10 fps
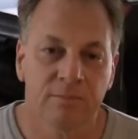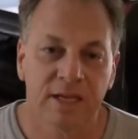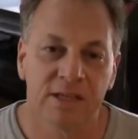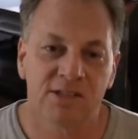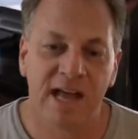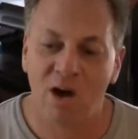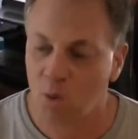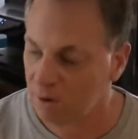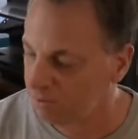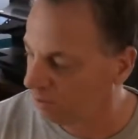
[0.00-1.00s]
It's now
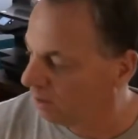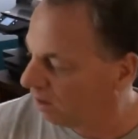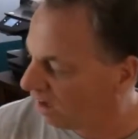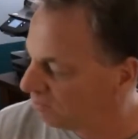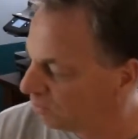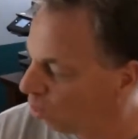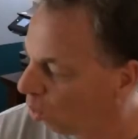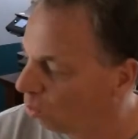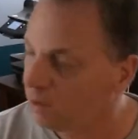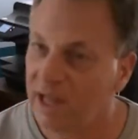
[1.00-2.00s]
worth, I've been
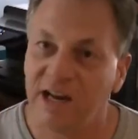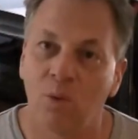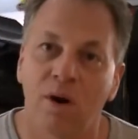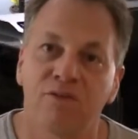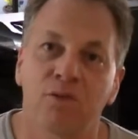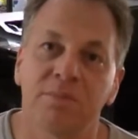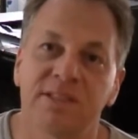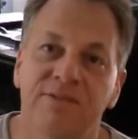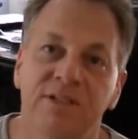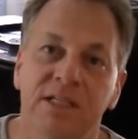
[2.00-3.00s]
told, anywhere from
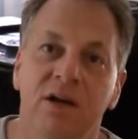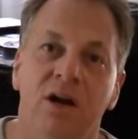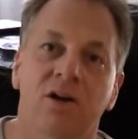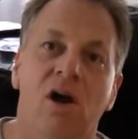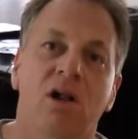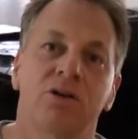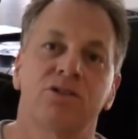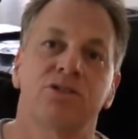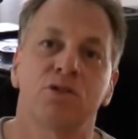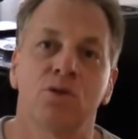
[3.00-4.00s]
$1,700
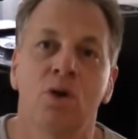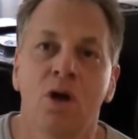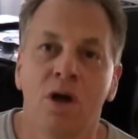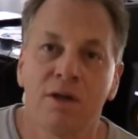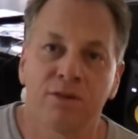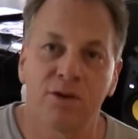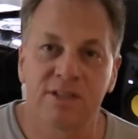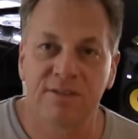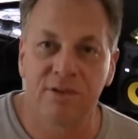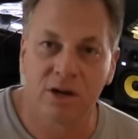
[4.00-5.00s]
to
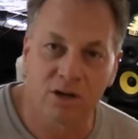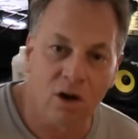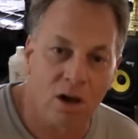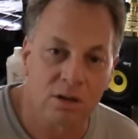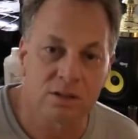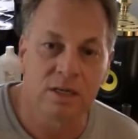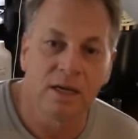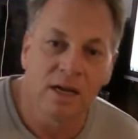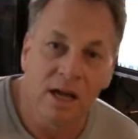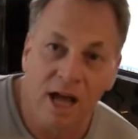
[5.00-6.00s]
$3,700.
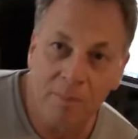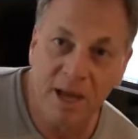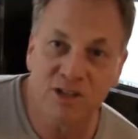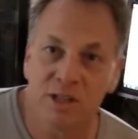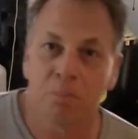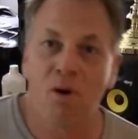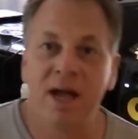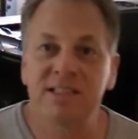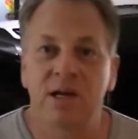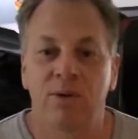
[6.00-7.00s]
Imagine the
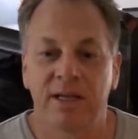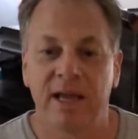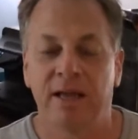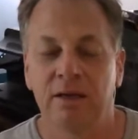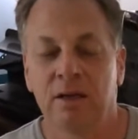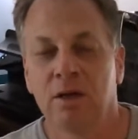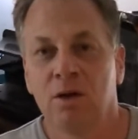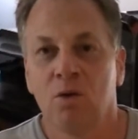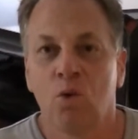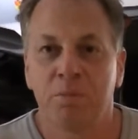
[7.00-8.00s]
price I would get
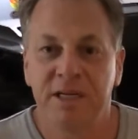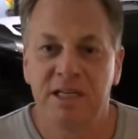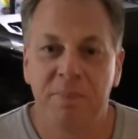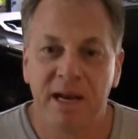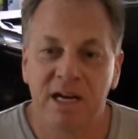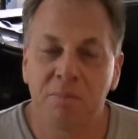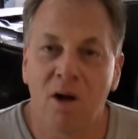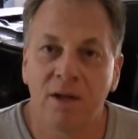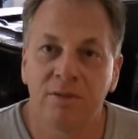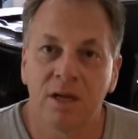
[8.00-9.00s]
would be dependent
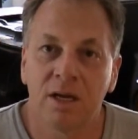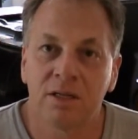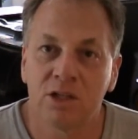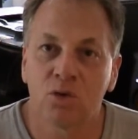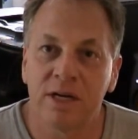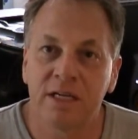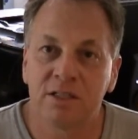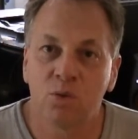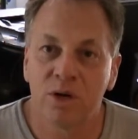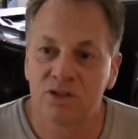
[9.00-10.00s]
upon the degree
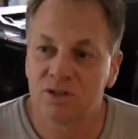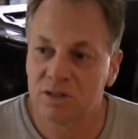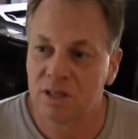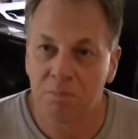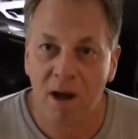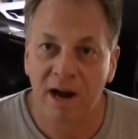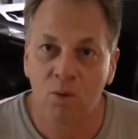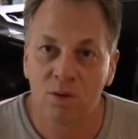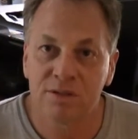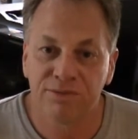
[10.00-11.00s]
to which the buyer
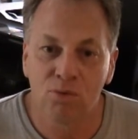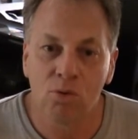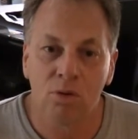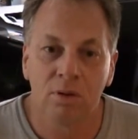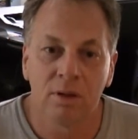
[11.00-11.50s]
was a fool,